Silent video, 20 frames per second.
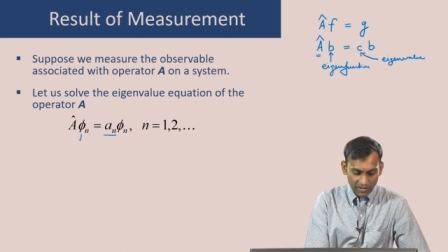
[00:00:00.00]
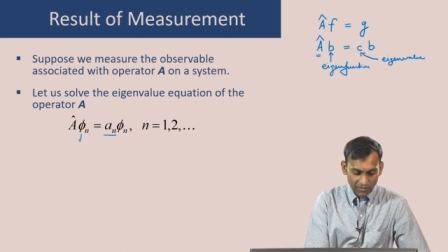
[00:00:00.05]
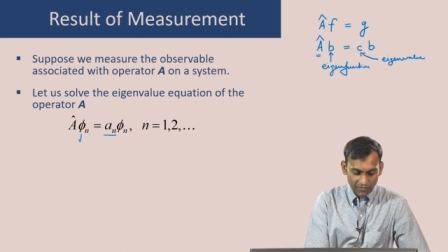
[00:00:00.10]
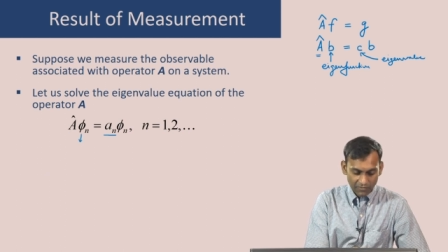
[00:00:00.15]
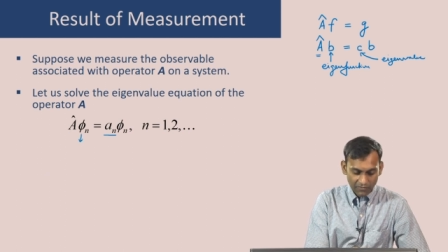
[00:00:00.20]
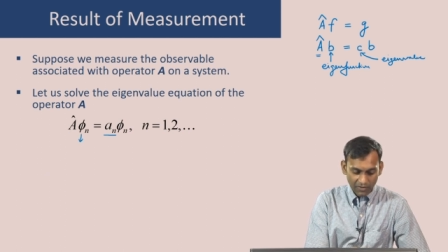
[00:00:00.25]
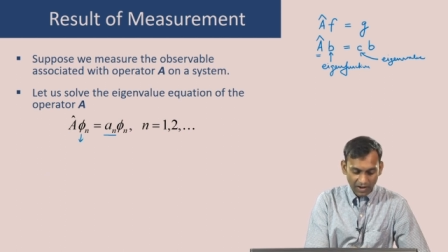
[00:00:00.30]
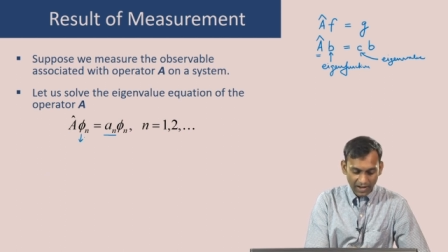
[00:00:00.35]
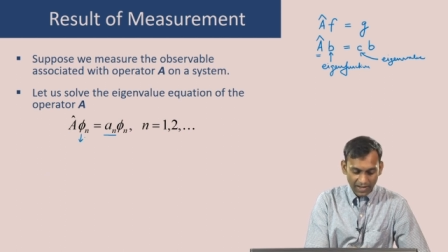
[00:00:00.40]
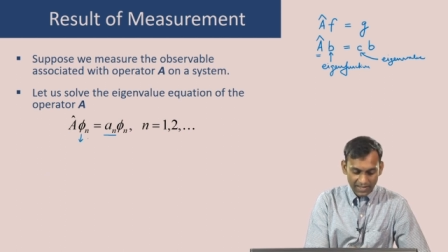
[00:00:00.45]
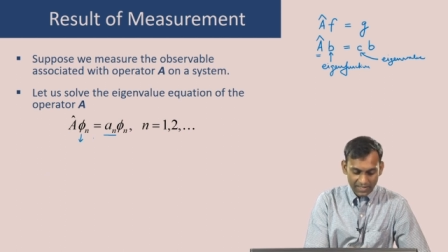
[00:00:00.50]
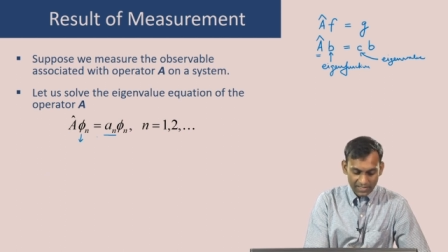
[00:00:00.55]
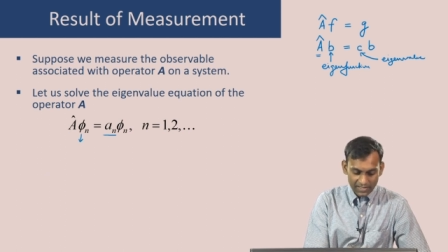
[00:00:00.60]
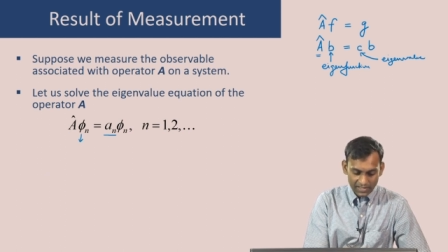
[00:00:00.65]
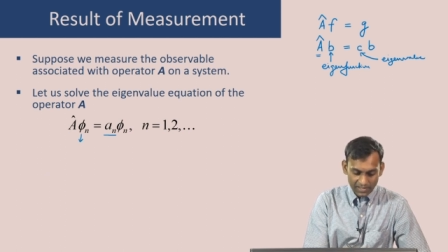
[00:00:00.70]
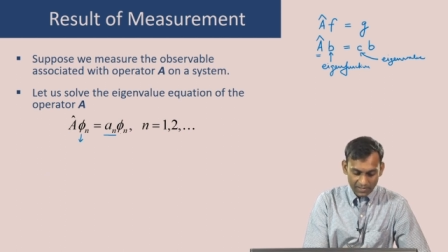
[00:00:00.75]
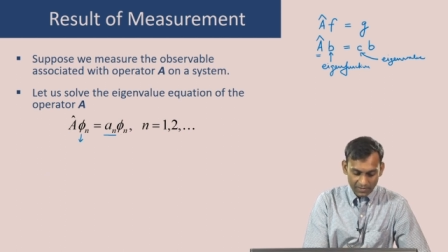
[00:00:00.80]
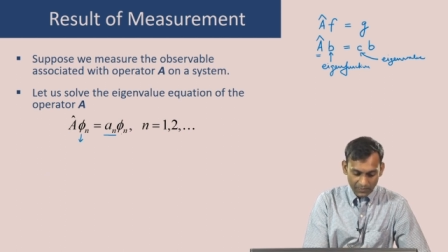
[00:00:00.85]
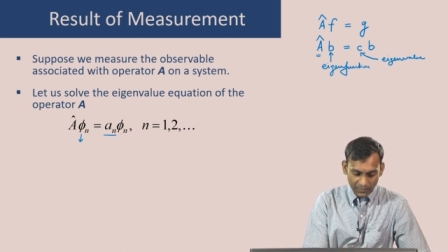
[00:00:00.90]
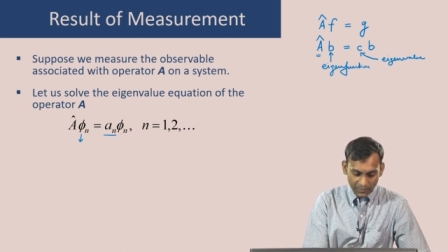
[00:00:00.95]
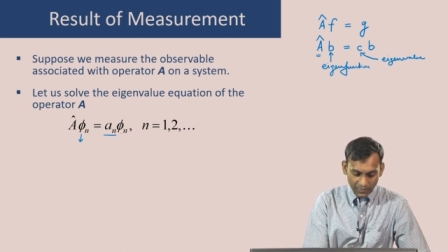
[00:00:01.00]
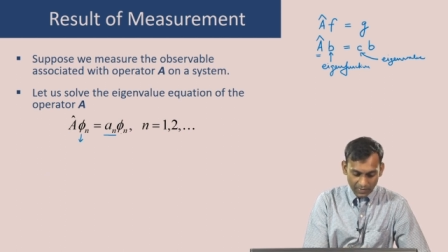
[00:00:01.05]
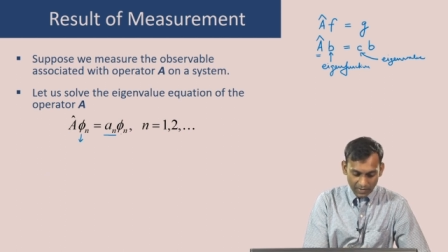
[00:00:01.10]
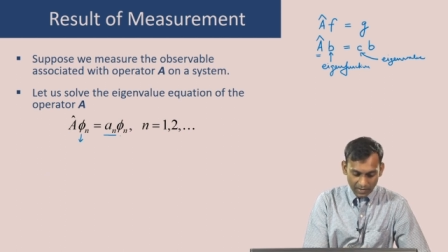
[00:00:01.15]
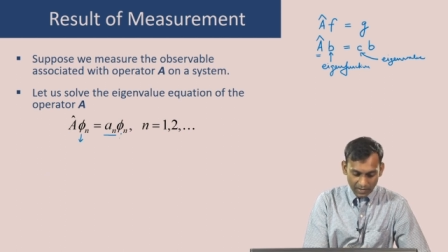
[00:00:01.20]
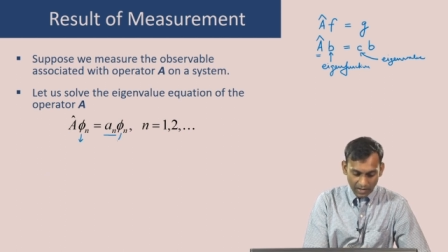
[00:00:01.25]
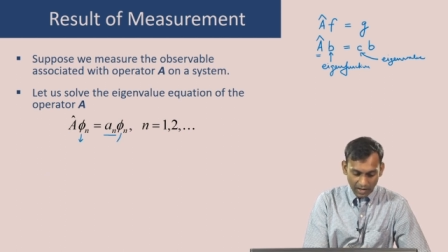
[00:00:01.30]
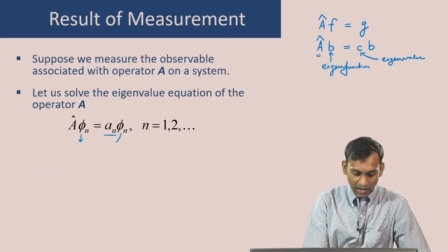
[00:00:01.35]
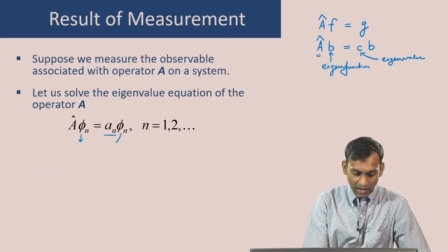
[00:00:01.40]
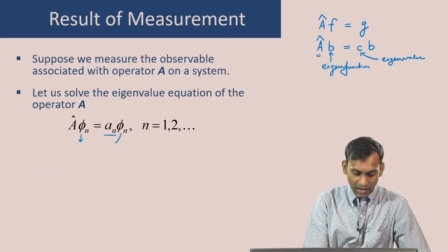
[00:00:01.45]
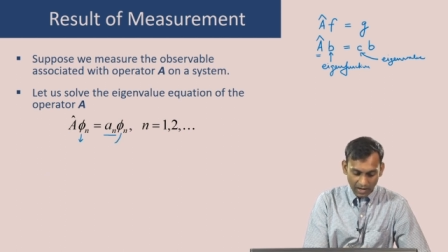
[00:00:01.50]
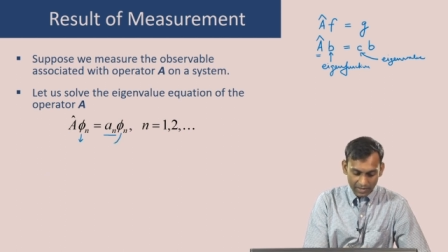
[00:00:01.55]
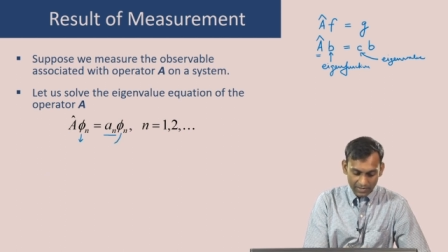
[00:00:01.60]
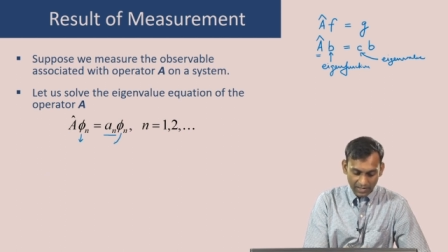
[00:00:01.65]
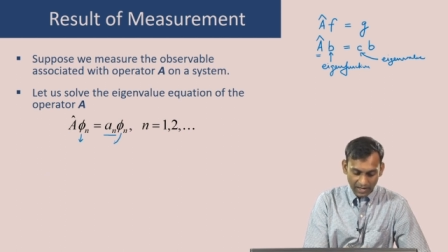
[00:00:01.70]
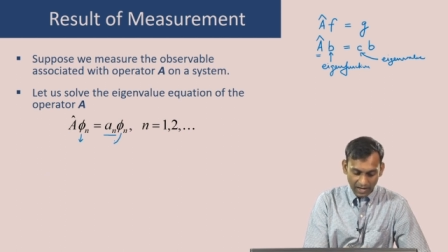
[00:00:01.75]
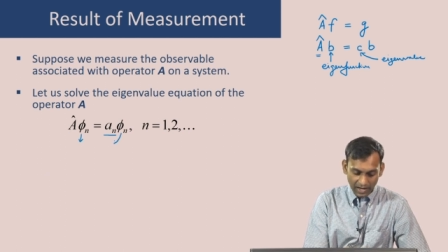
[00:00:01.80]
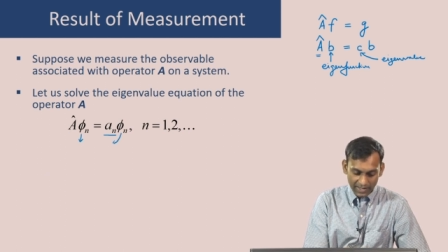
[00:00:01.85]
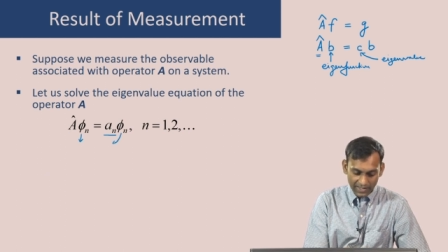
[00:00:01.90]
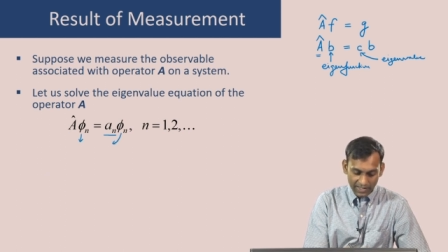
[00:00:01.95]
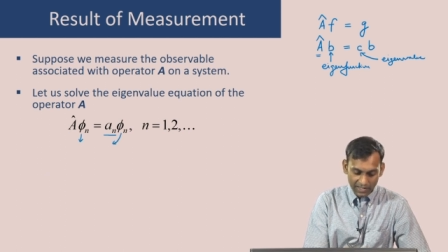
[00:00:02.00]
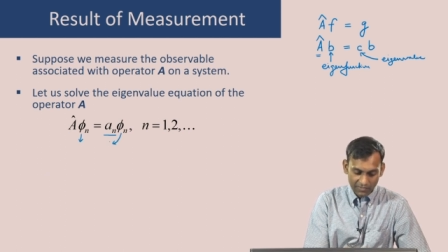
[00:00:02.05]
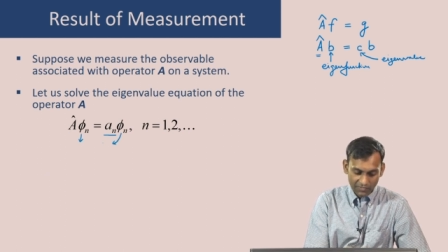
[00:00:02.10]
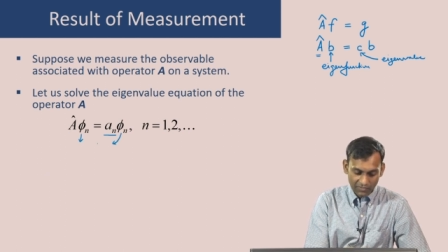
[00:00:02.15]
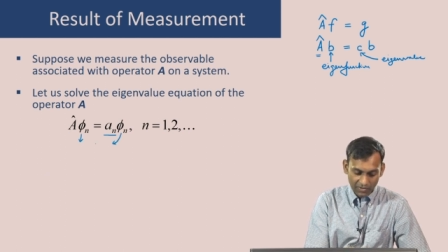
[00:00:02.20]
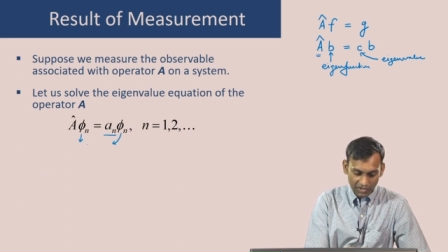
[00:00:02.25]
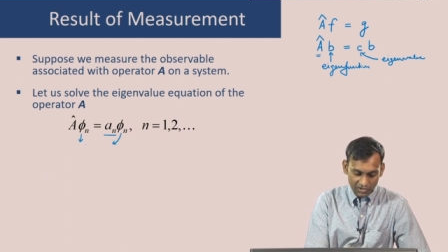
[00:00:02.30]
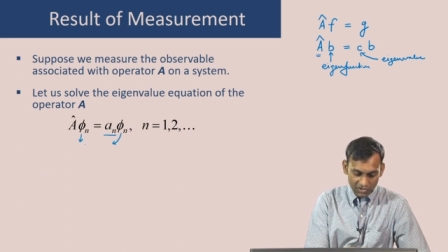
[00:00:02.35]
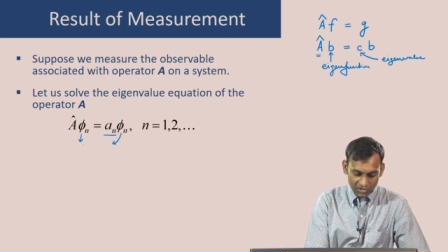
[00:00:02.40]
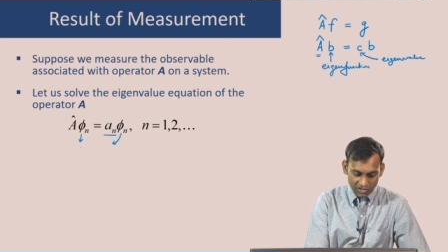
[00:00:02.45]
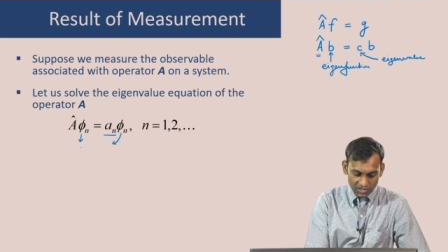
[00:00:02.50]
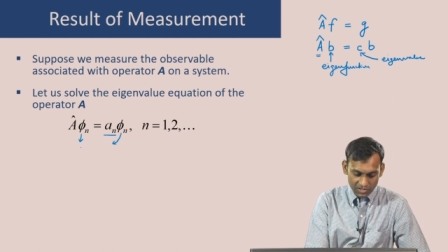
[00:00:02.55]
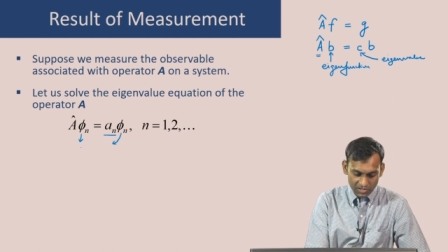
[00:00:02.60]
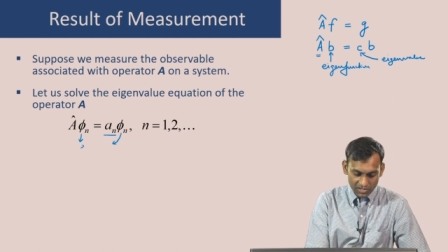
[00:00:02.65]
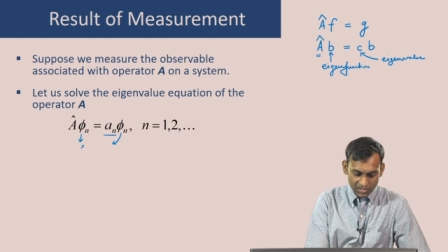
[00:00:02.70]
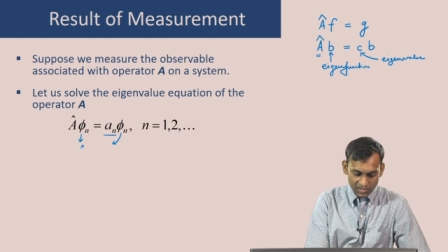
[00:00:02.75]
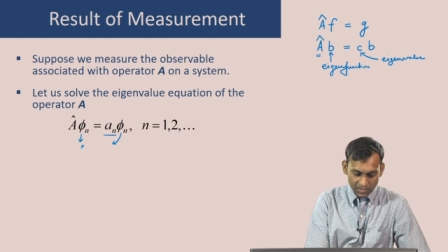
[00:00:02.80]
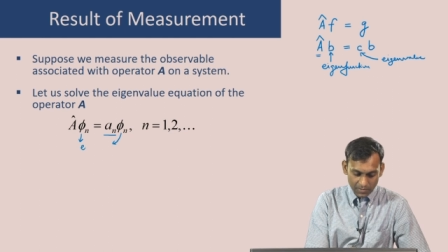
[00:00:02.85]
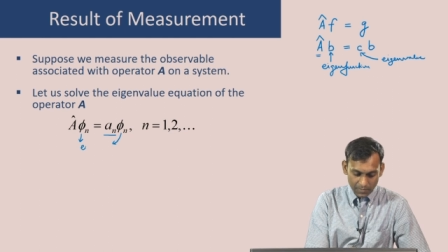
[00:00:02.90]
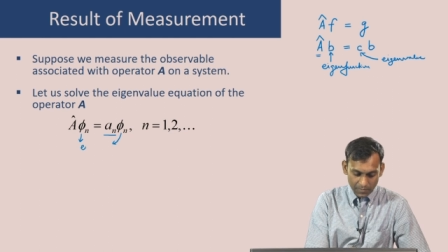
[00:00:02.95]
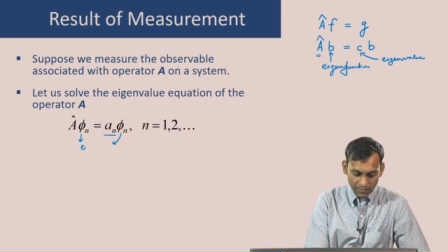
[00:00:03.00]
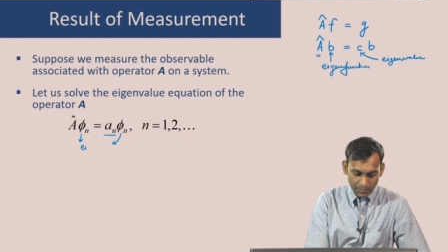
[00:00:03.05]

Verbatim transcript: phi's are the eigenfunctions